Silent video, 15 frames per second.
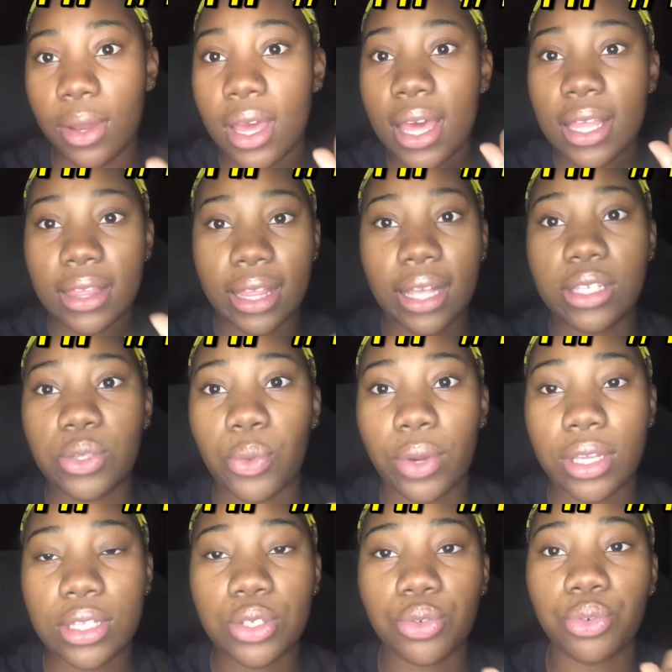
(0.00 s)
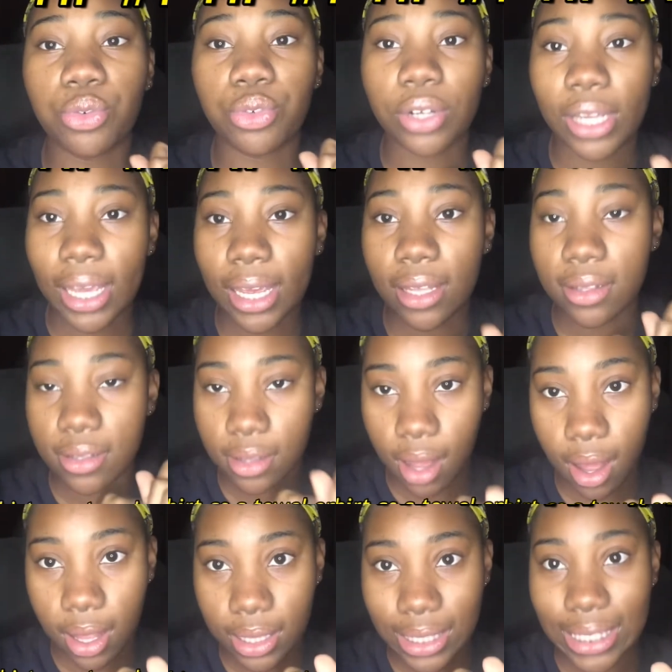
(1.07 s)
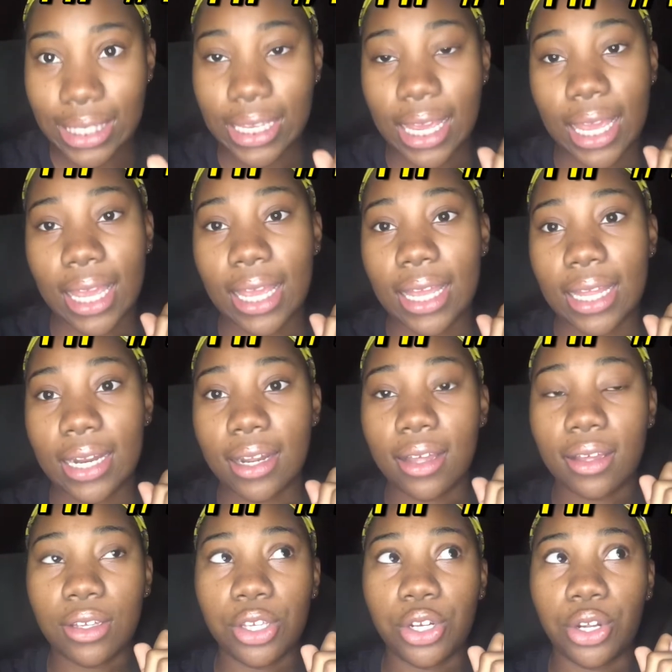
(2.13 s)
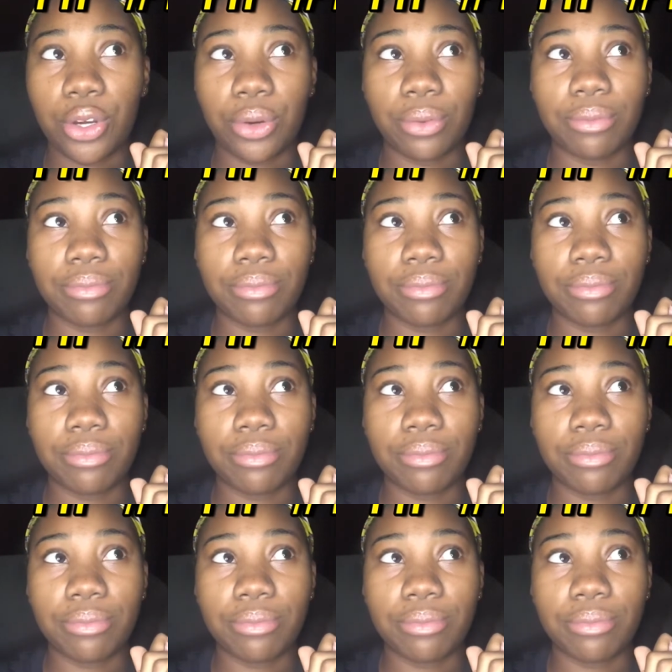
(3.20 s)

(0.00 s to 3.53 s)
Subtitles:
That's going to create knots and, you know,